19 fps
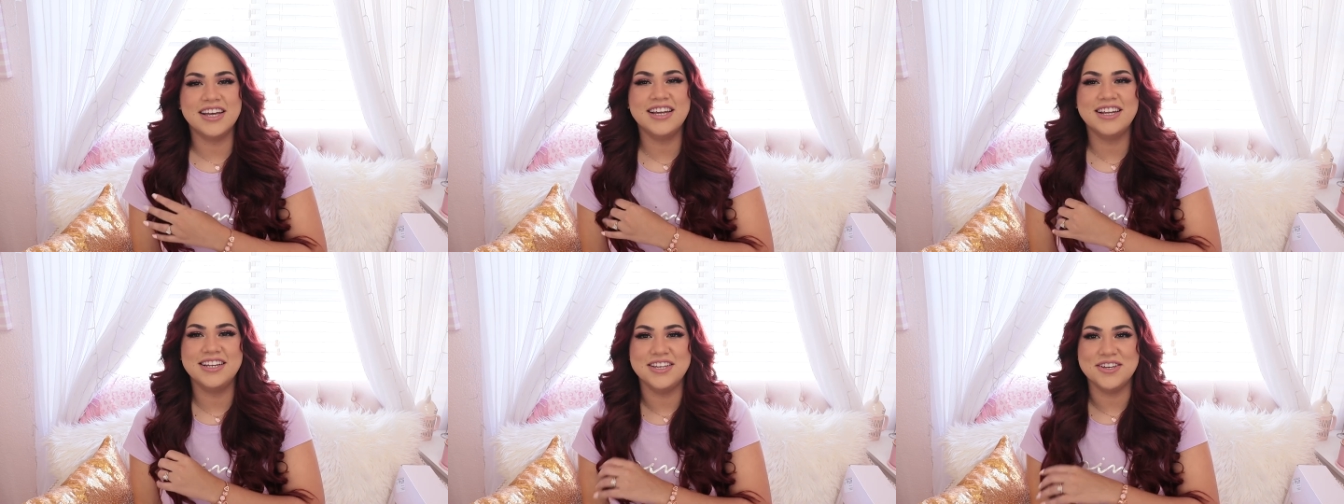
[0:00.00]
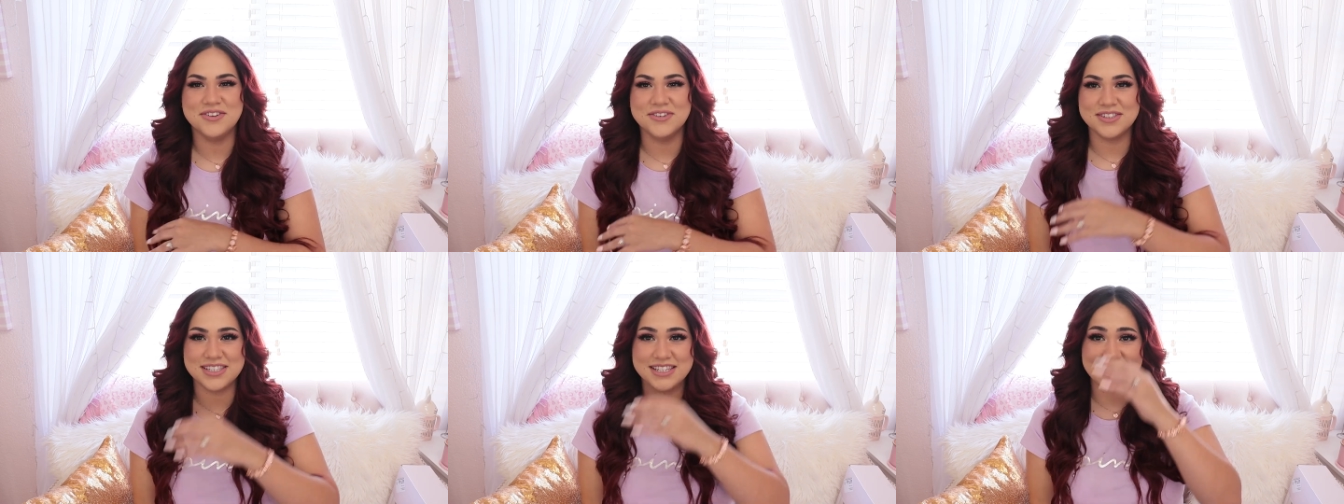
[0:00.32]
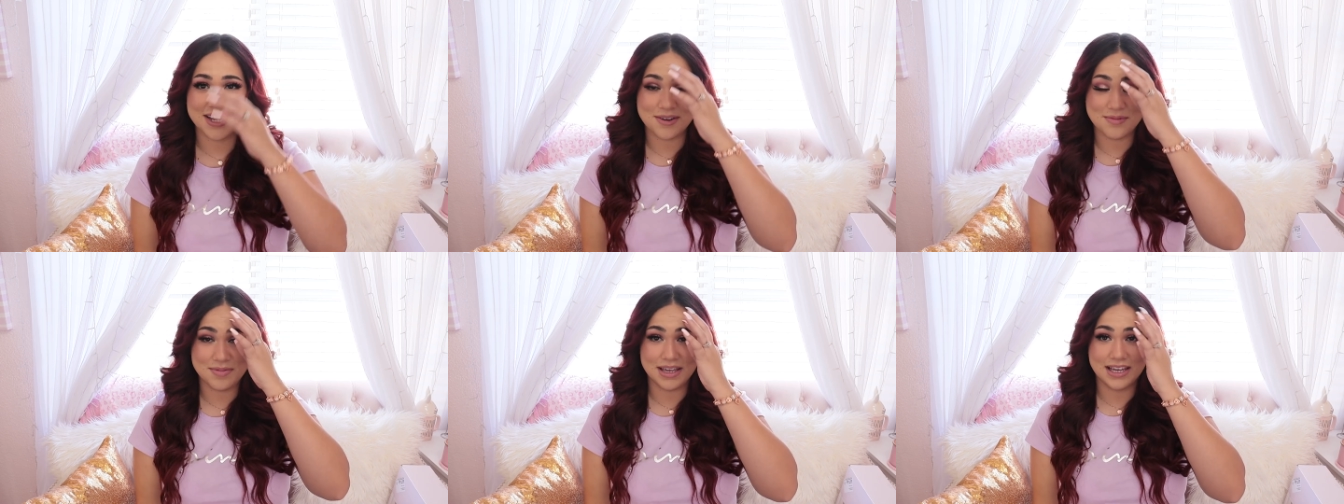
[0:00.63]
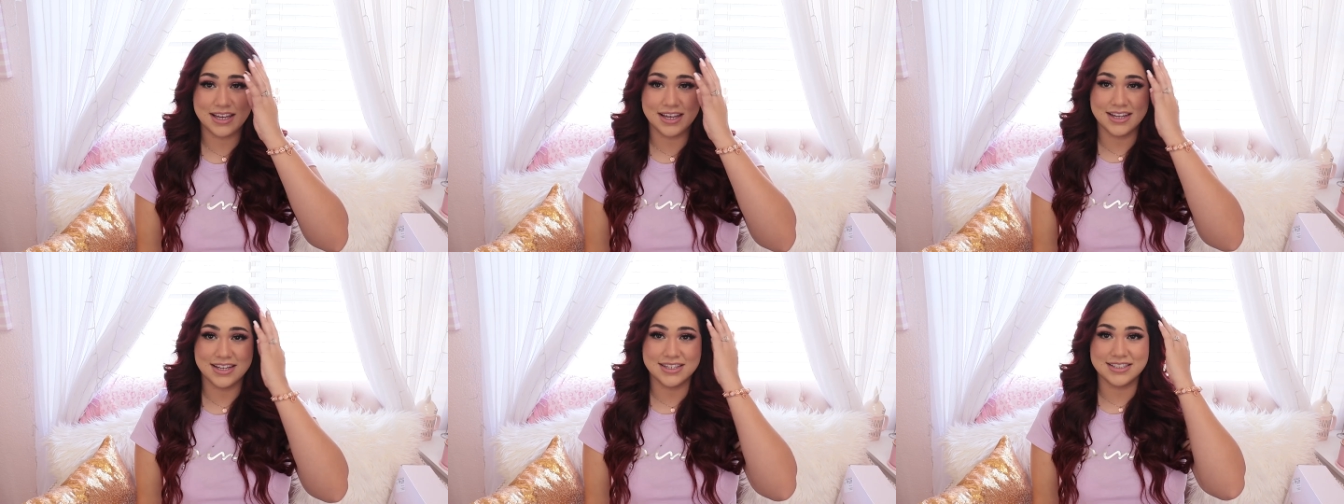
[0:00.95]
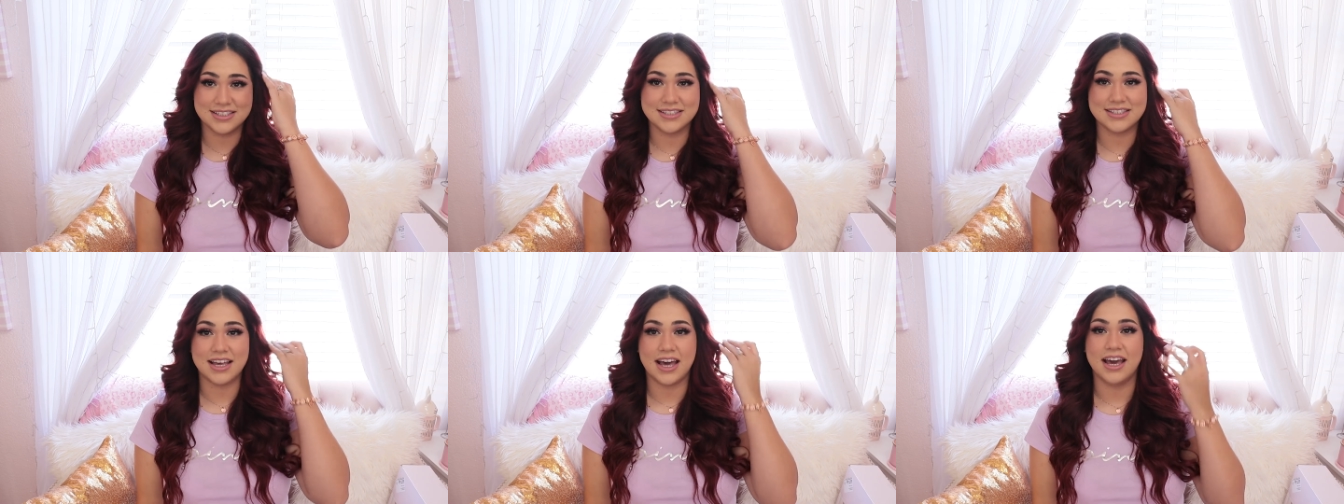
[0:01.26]
and used it
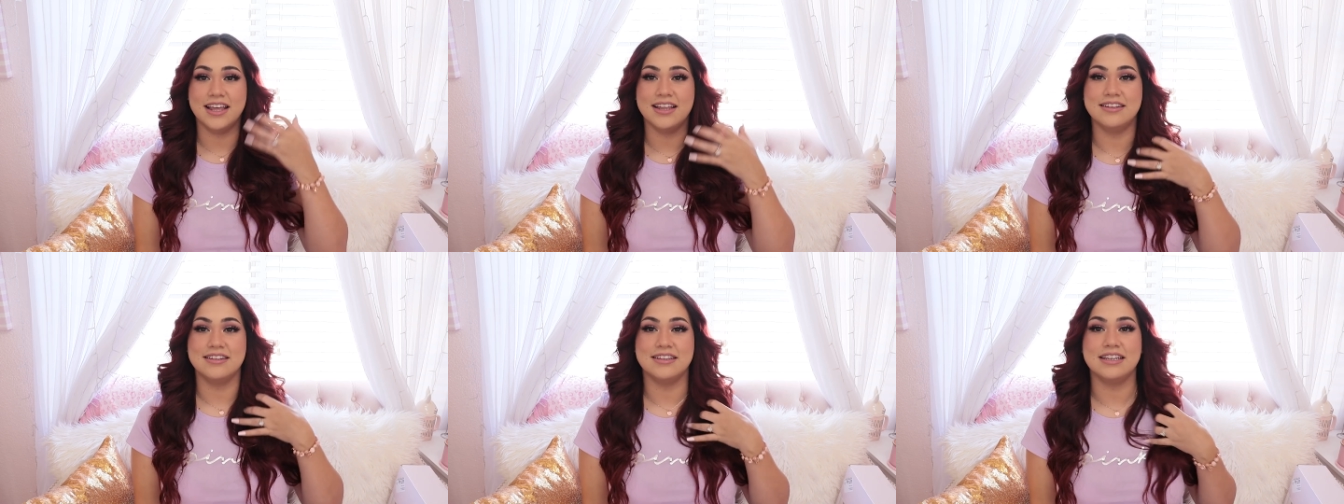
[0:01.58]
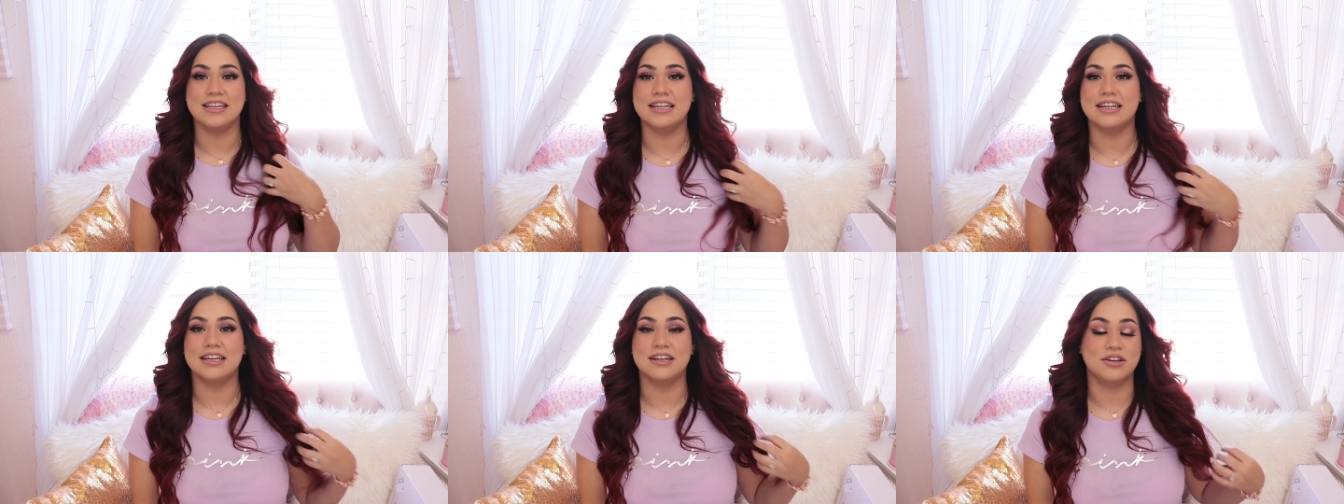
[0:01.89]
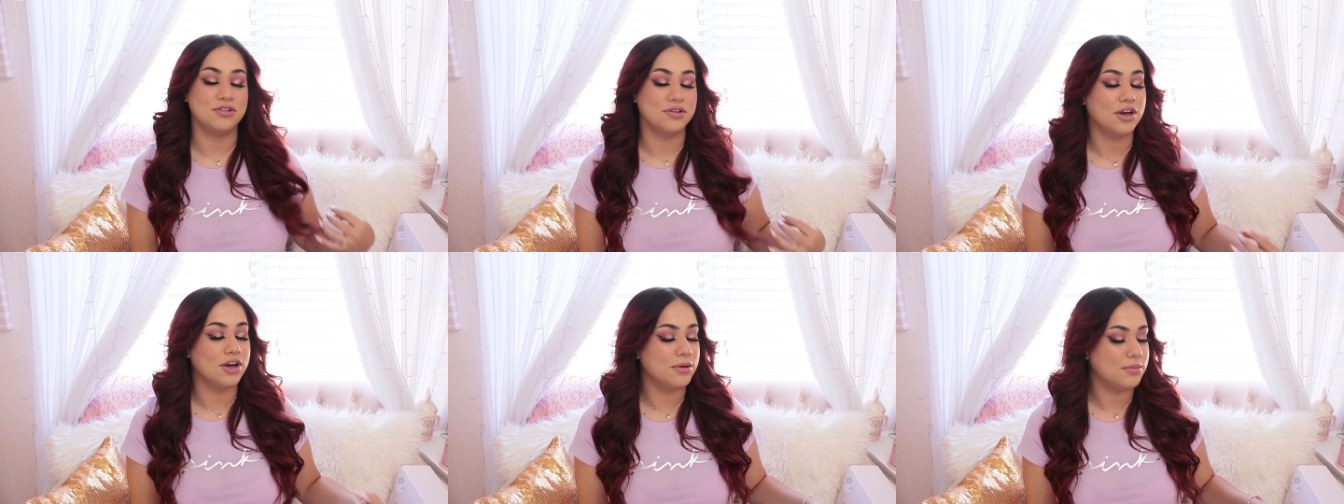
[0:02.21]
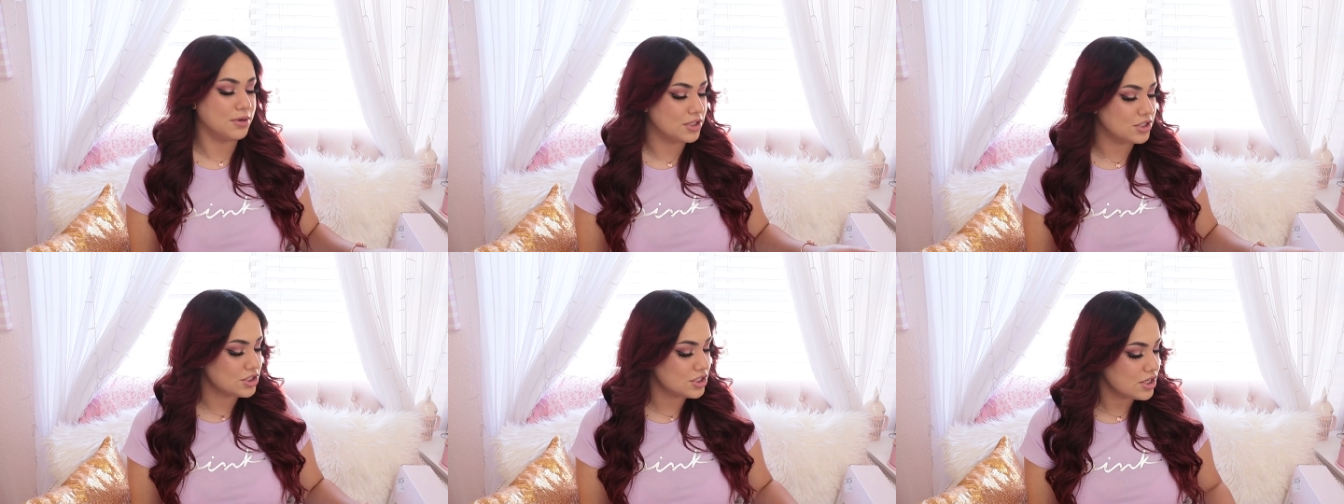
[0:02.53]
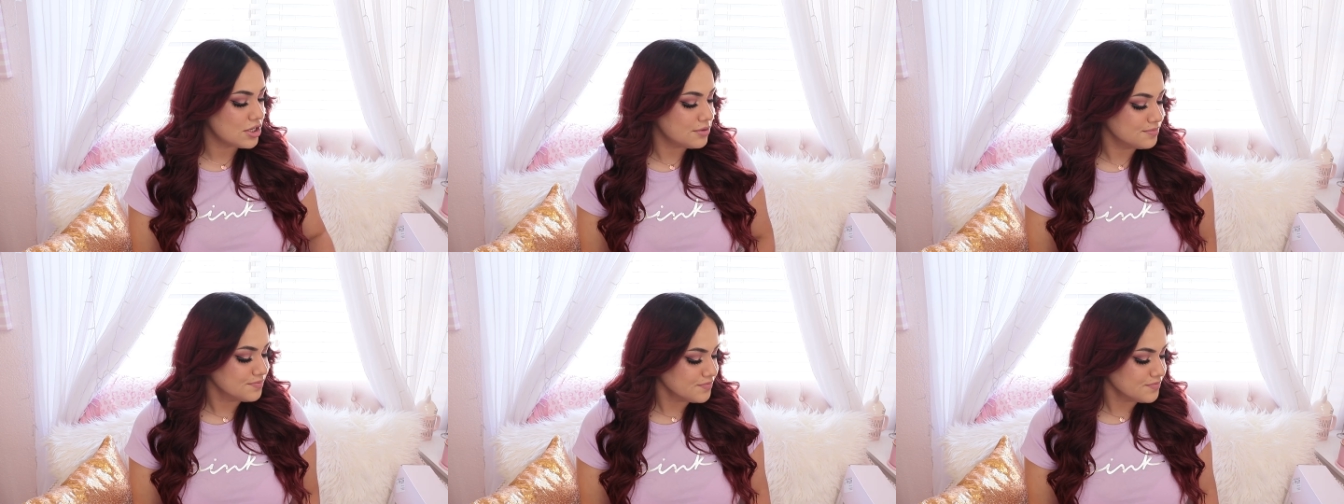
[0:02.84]
because I needed a new hairbrush.